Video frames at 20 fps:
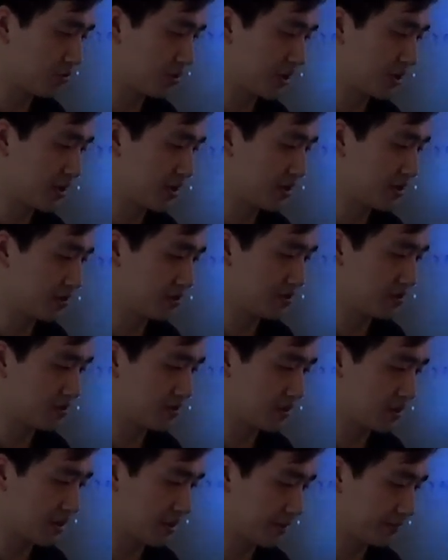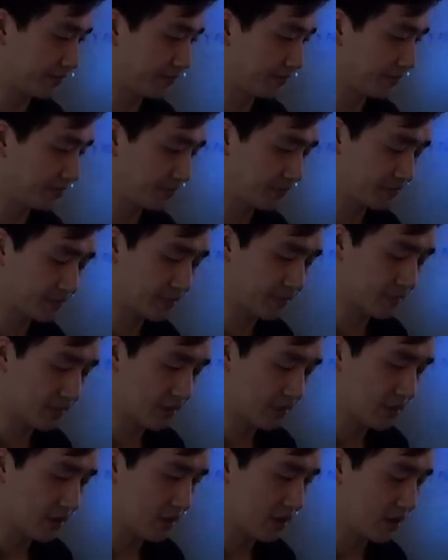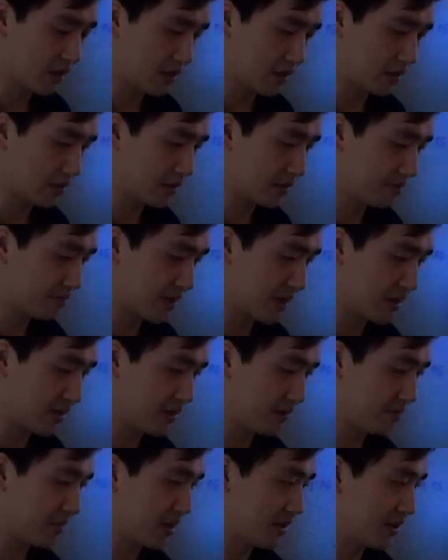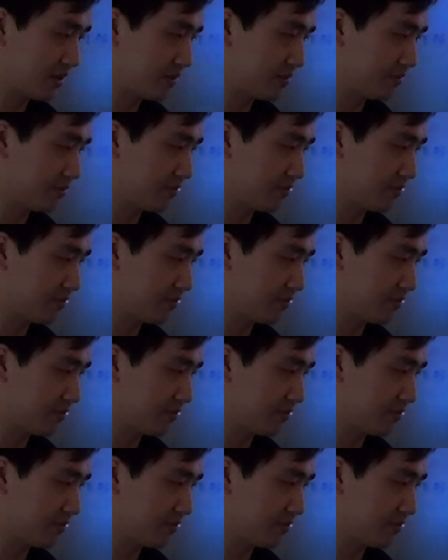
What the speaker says: we can use the many very